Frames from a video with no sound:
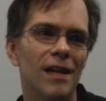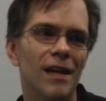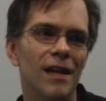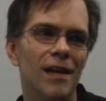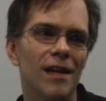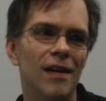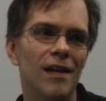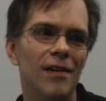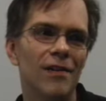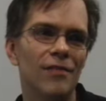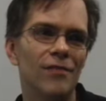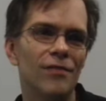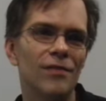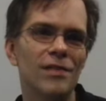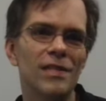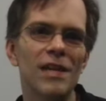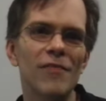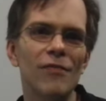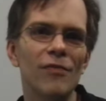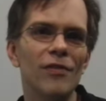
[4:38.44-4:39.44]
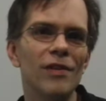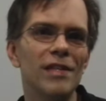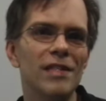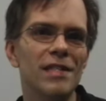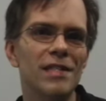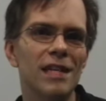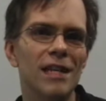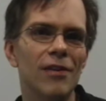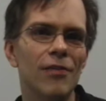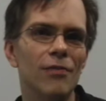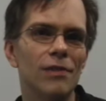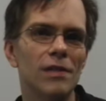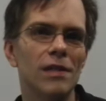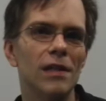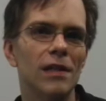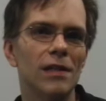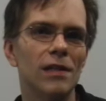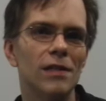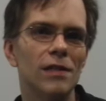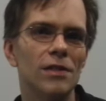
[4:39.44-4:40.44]
uh, for several reasons, I always
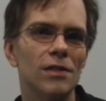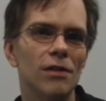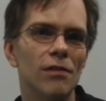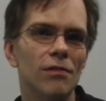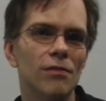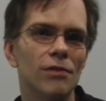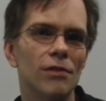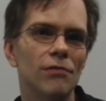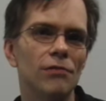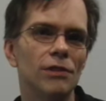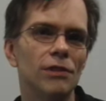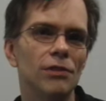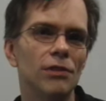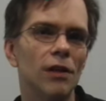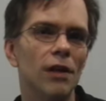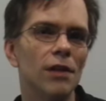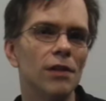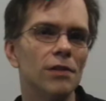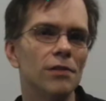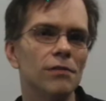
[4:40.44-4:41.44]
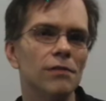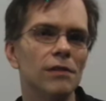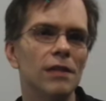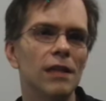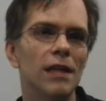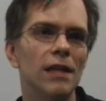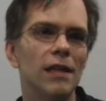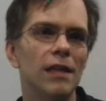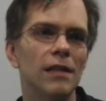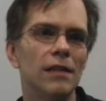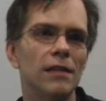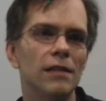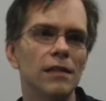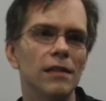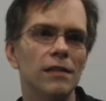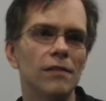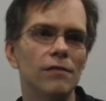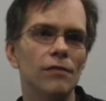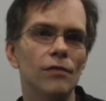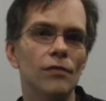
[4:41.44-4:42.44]
liked this show. I was always drawn to it. I like
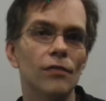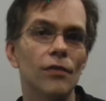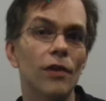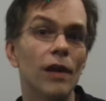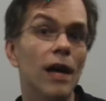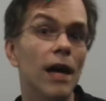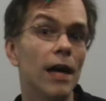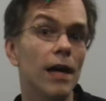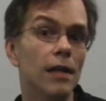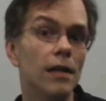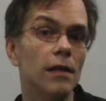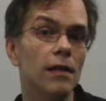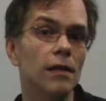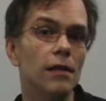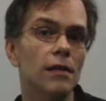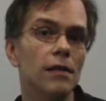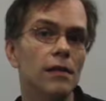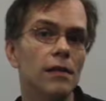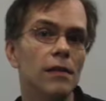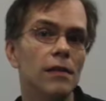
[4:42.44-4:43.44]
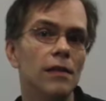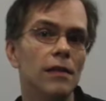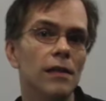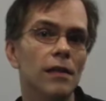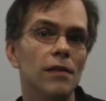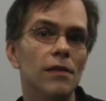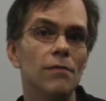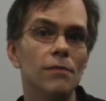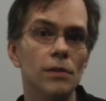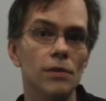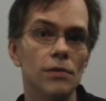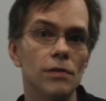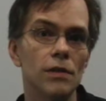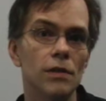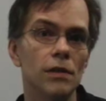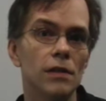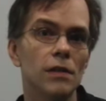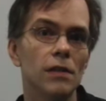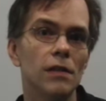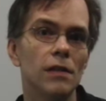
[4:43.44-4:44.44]
the, the variety in the
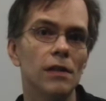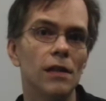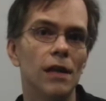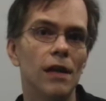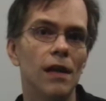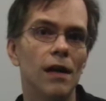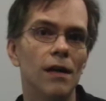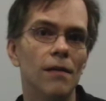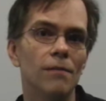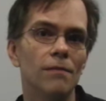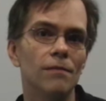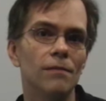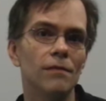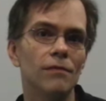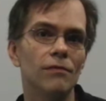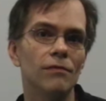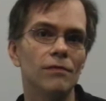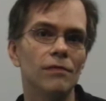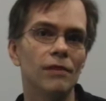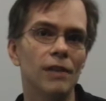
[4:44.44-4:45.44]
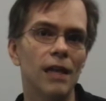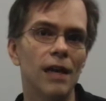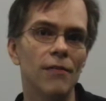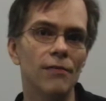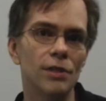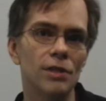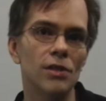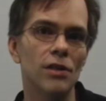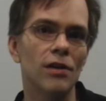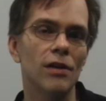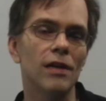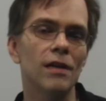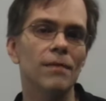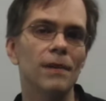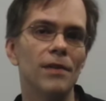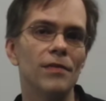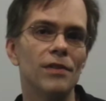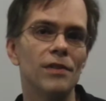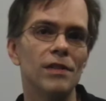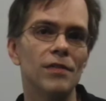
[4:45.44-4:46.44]
music. Um, when Ken was talking
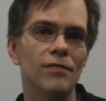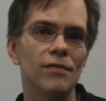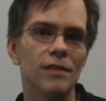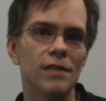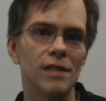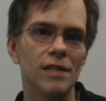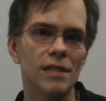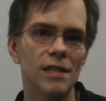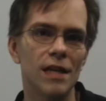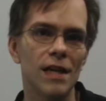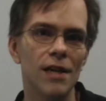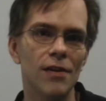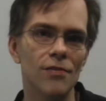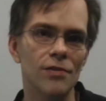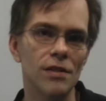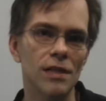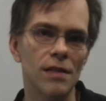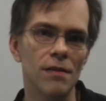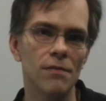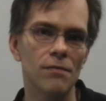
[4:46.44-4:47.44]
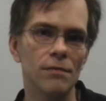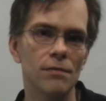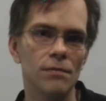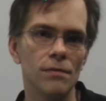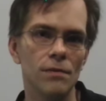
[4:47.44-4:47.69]
about the different styles that it,